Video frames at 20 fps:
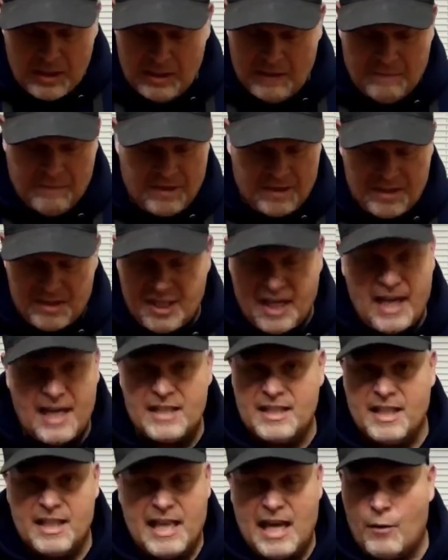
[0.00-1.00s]
The
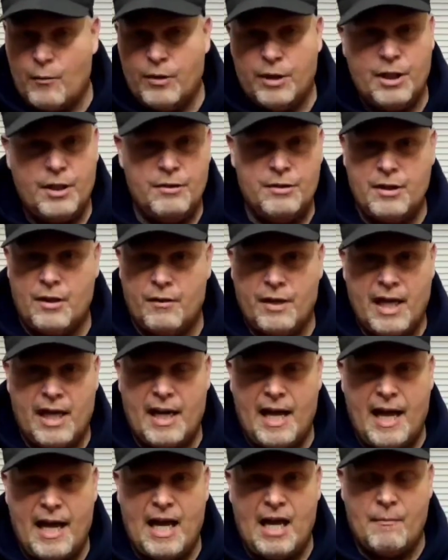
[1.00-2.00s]
seasoning that we used on that
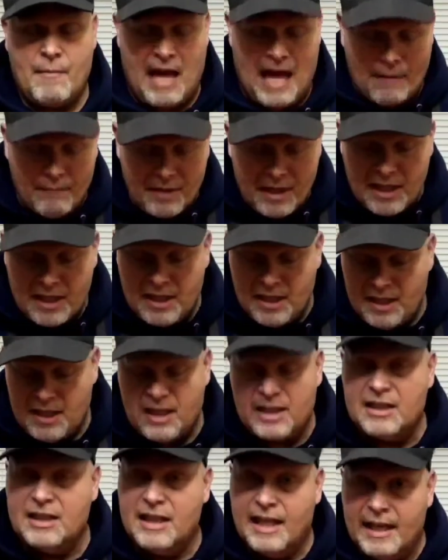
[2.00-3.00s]
ham, I'm getting a
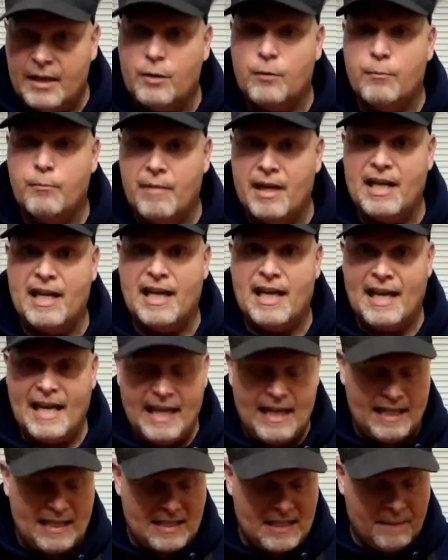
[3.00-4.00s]
little bit of
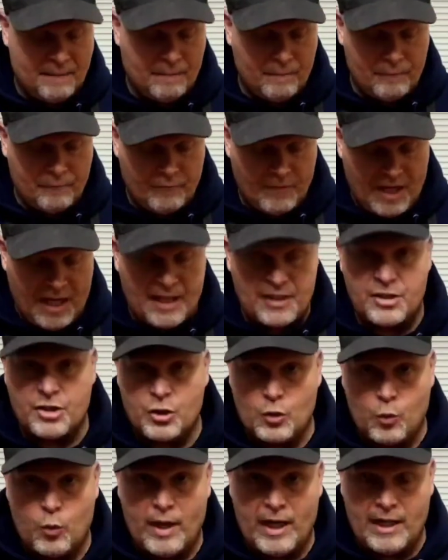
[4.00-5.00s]
heat. It's
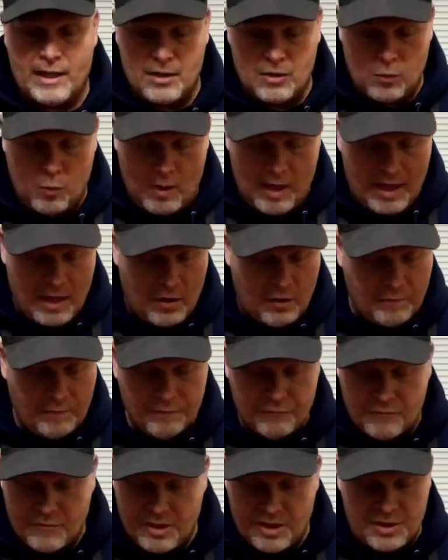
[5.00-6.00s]
sweet as well.
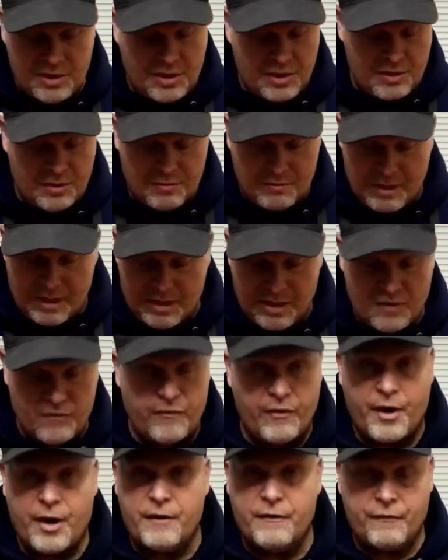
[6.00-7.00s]
This is
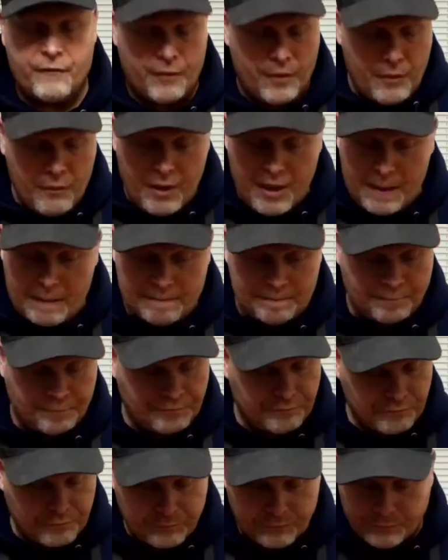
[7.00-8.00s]
very fruity.
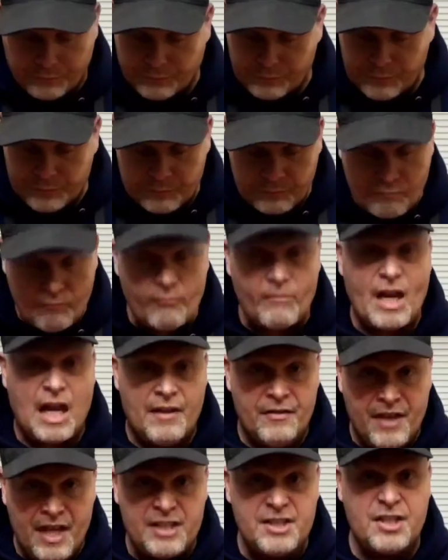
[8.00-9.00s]

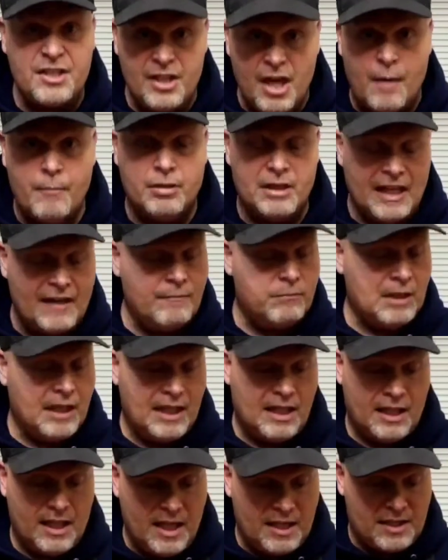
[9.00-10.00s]
This is unbelievably
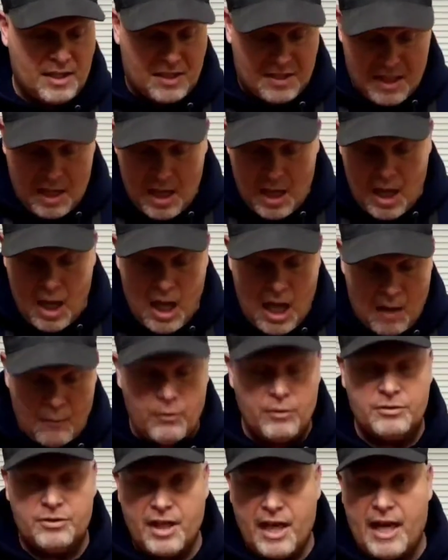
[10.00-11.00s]
delicious. I'm
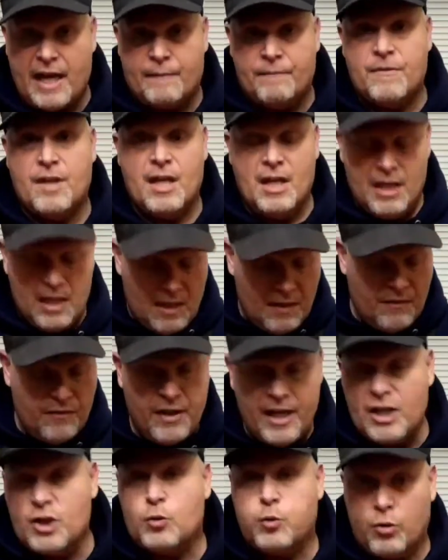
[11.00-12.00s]
going to tell you,
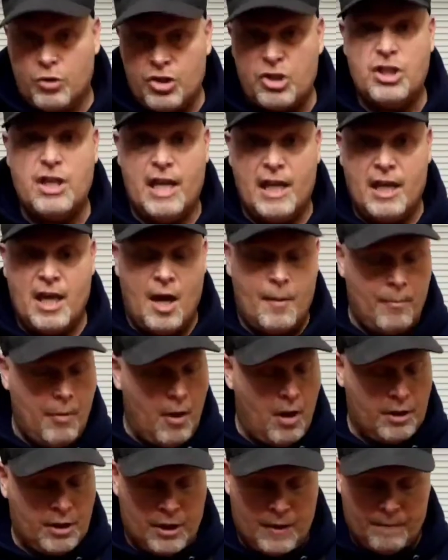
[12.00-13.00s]
this will sneak up
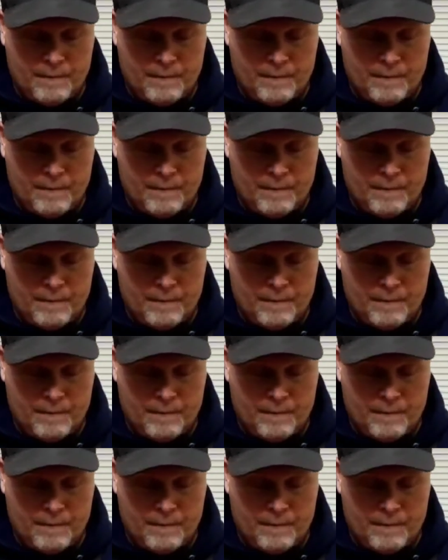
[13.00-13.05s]
on you.